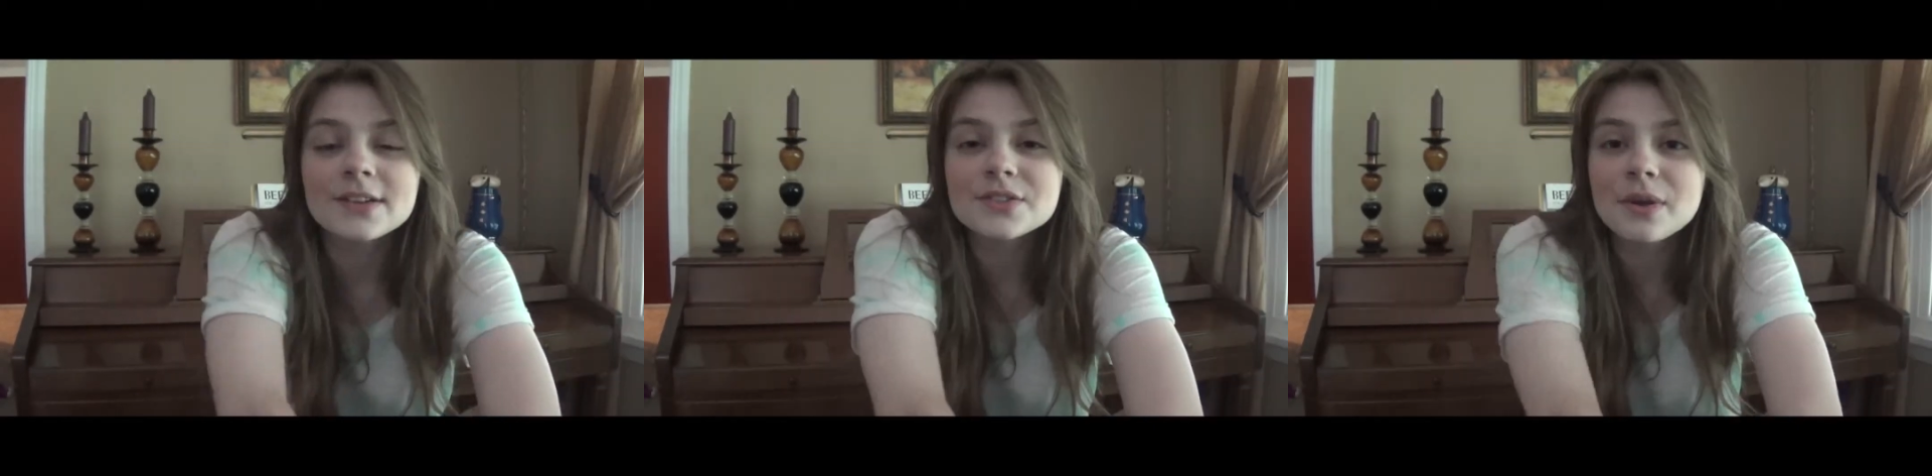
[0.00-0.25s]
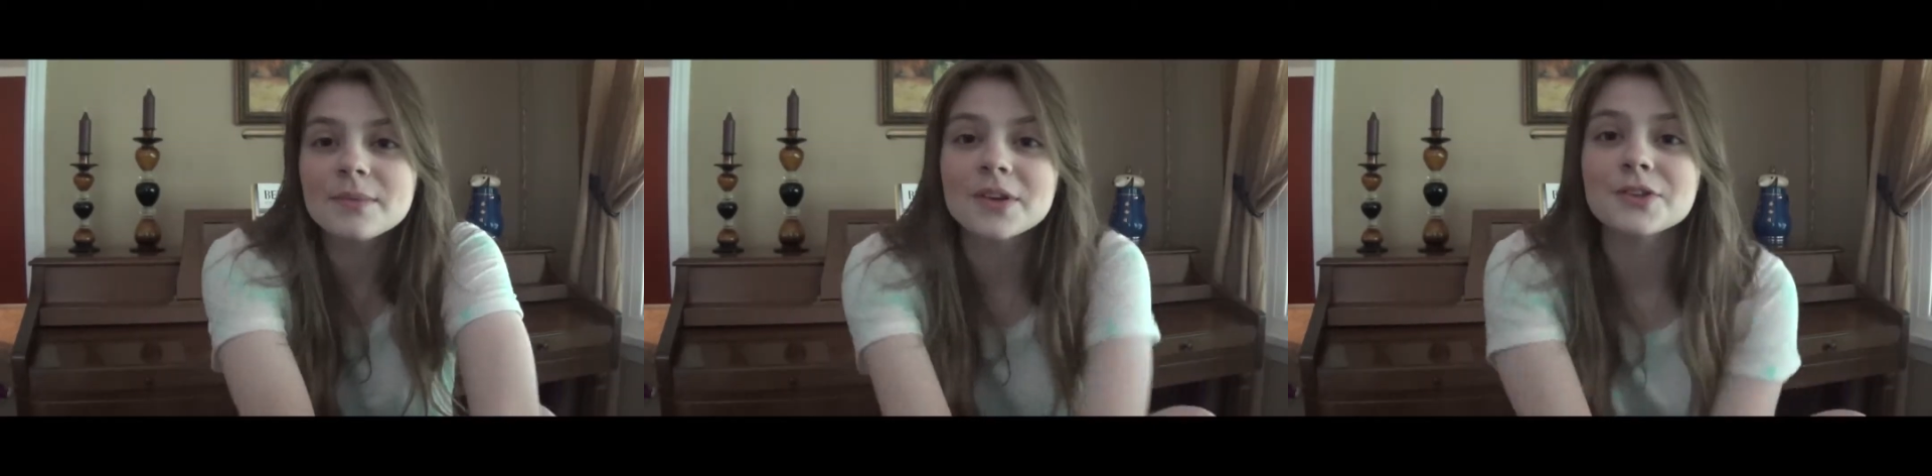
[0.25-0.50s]

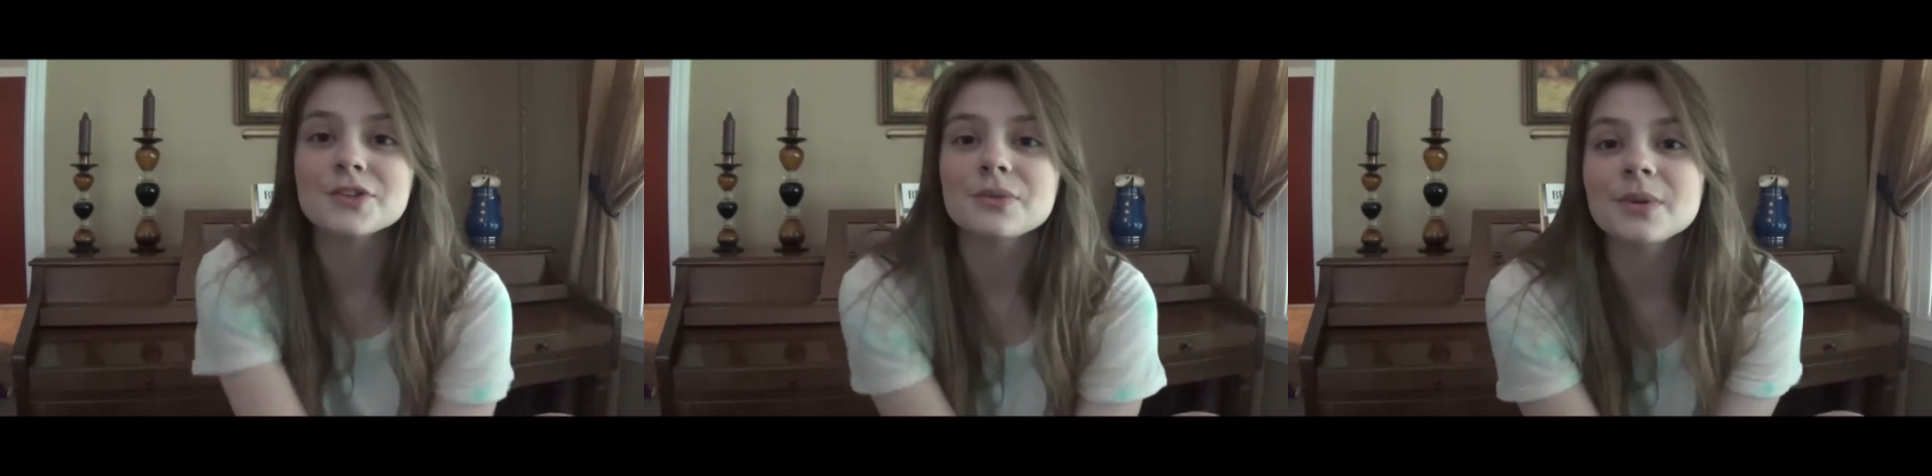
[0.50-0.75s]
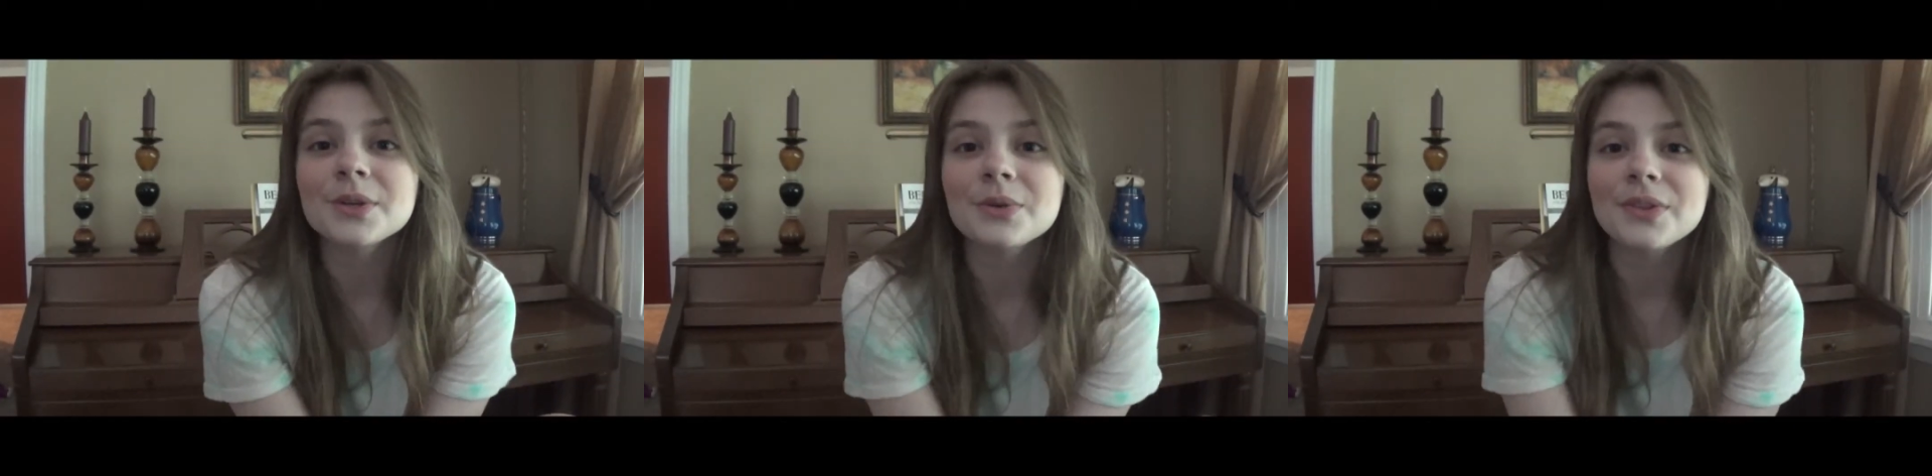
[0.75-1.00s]
So I'm done
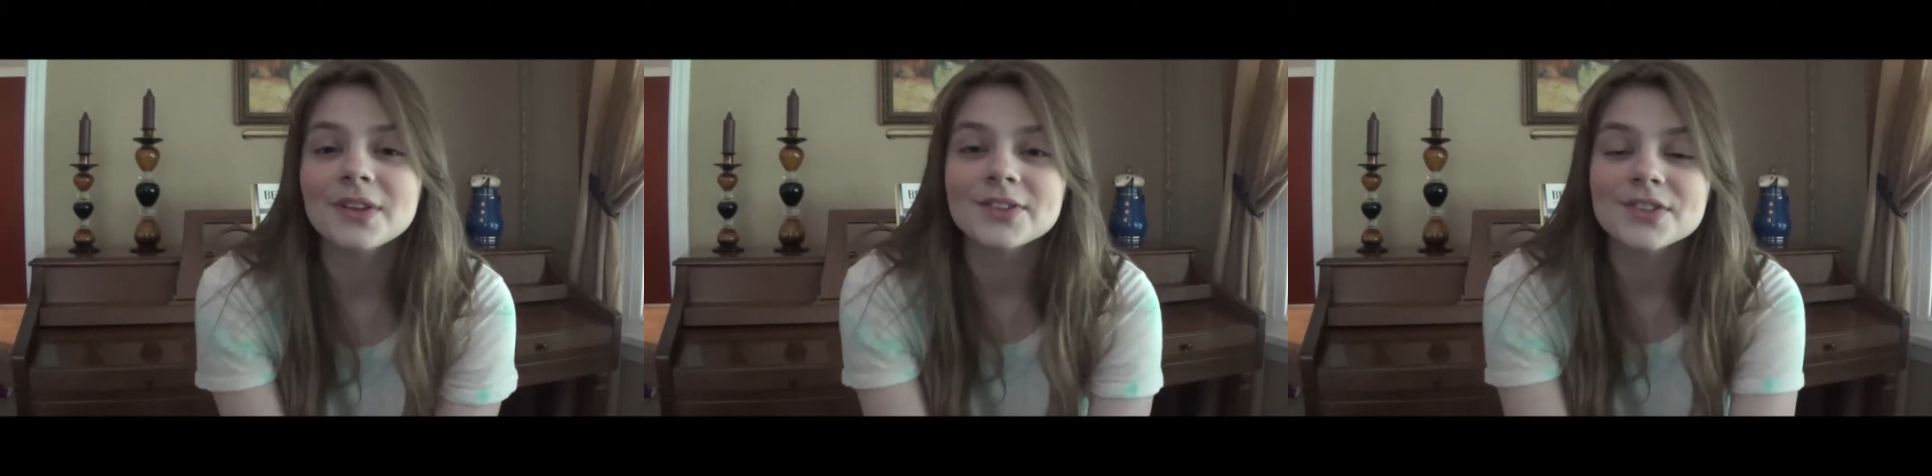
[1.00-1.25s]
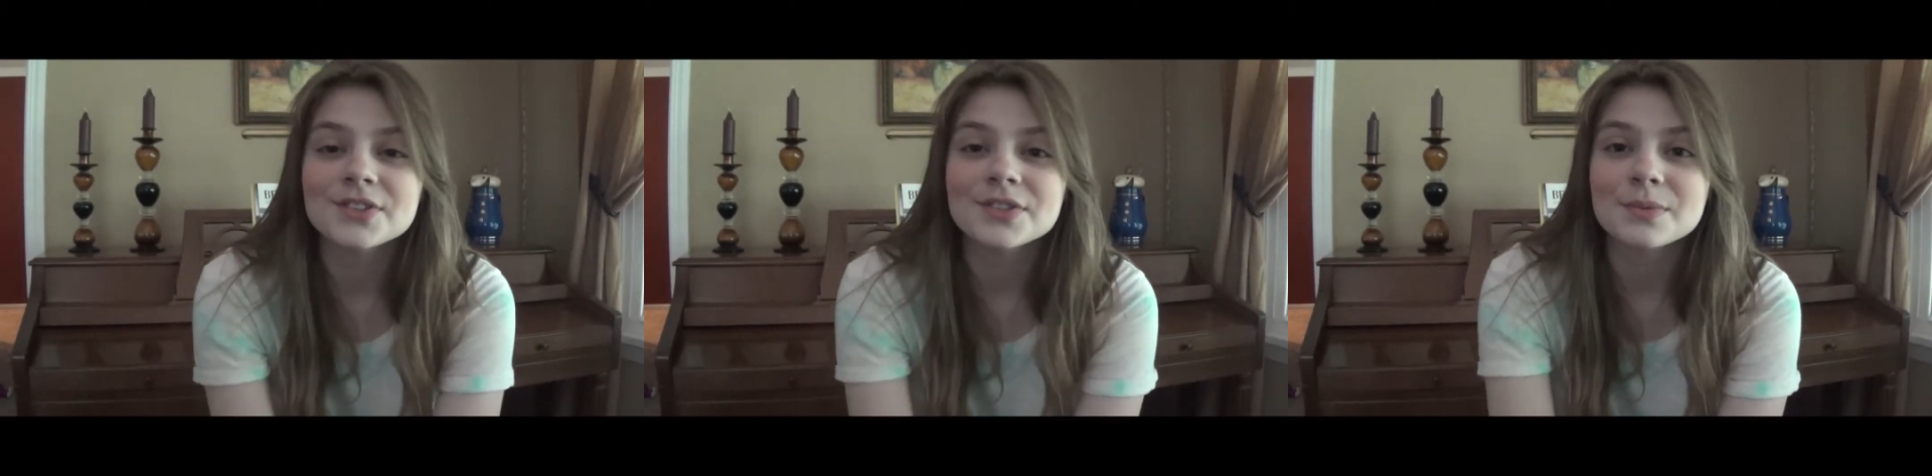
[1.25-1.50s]
showing you the
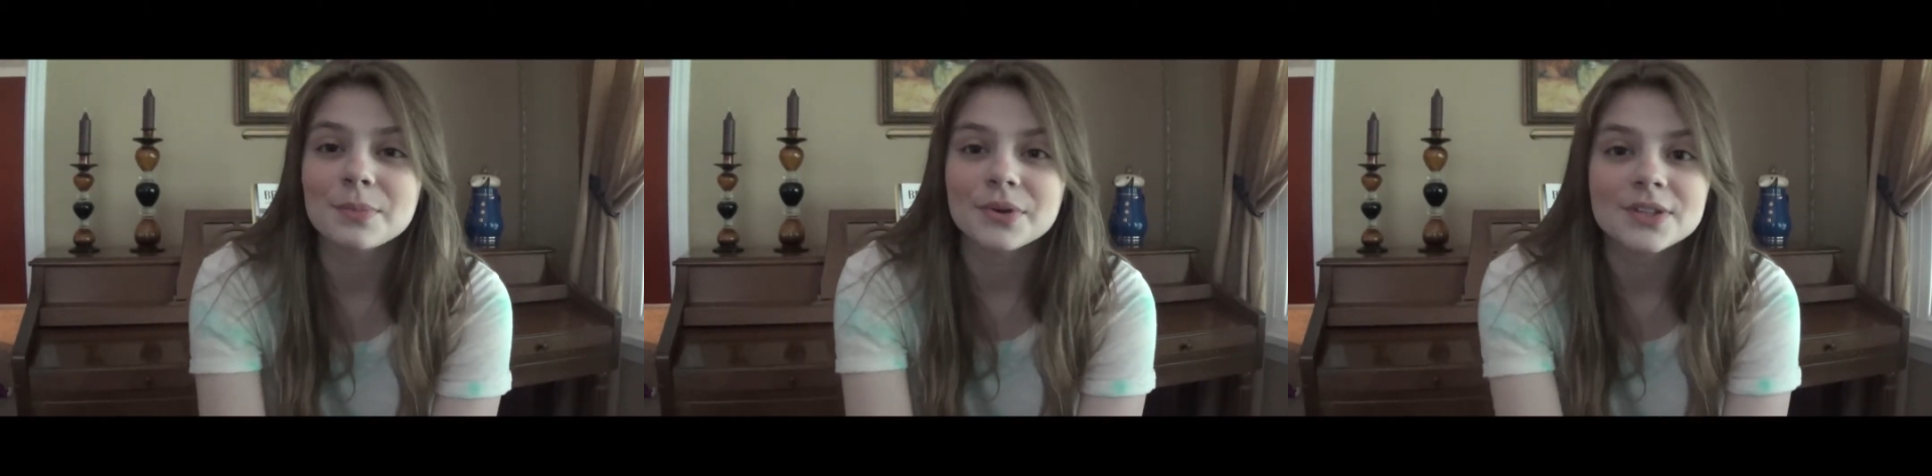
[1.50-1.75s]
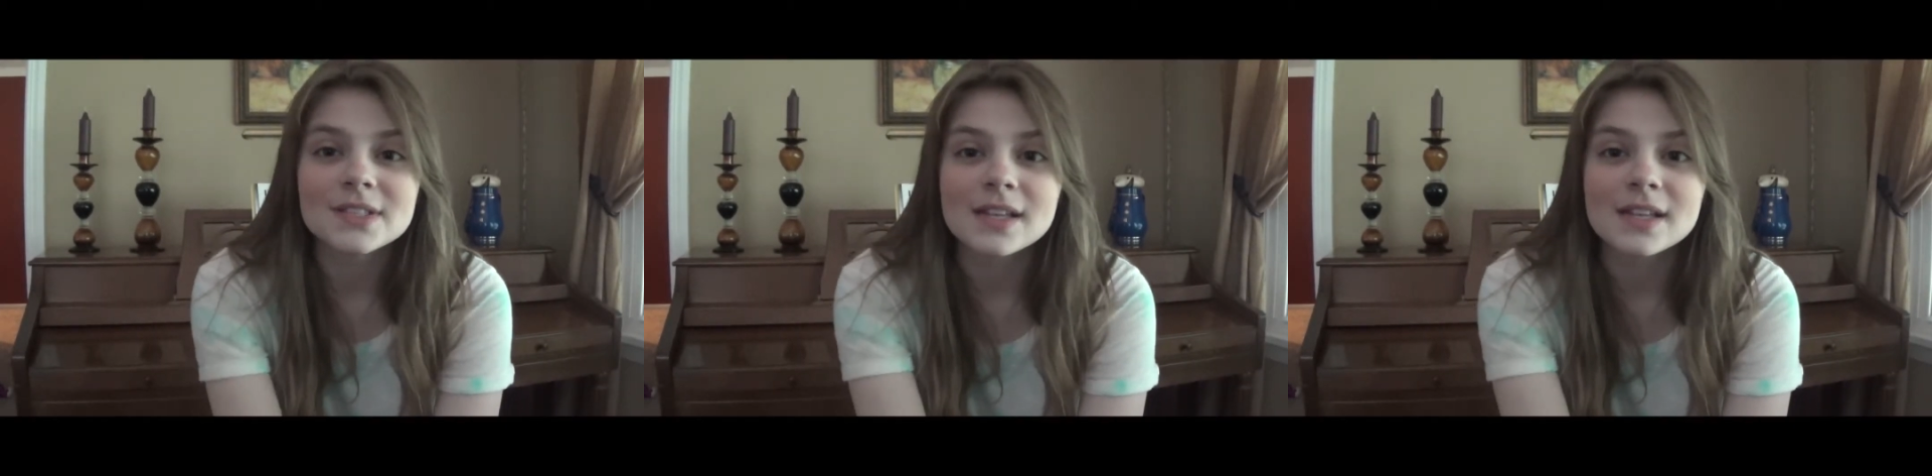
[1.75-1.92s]
editions of books